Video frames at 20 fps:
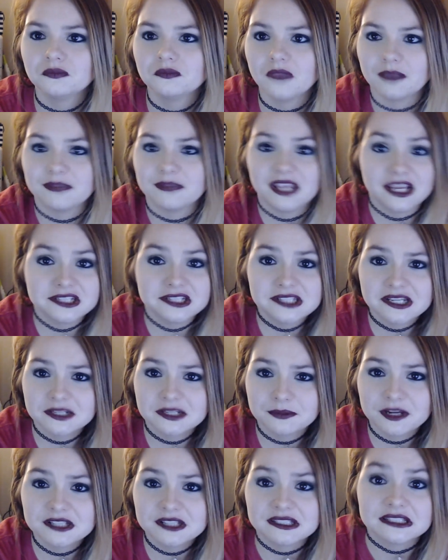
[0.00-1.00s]
I mean,
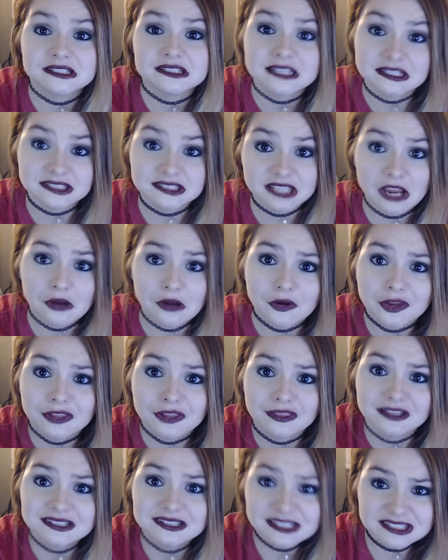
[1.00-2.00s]
antidepressants, that's scary.
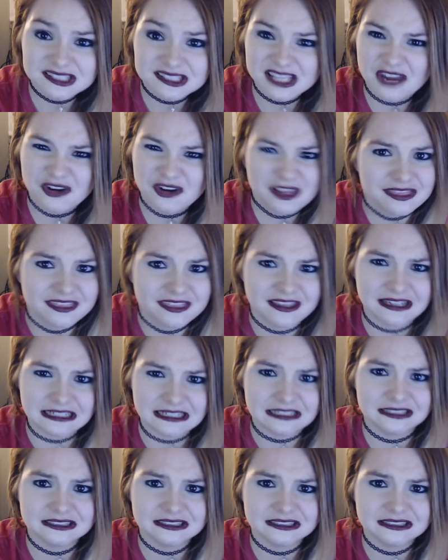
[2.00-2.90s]
That's a scary thing.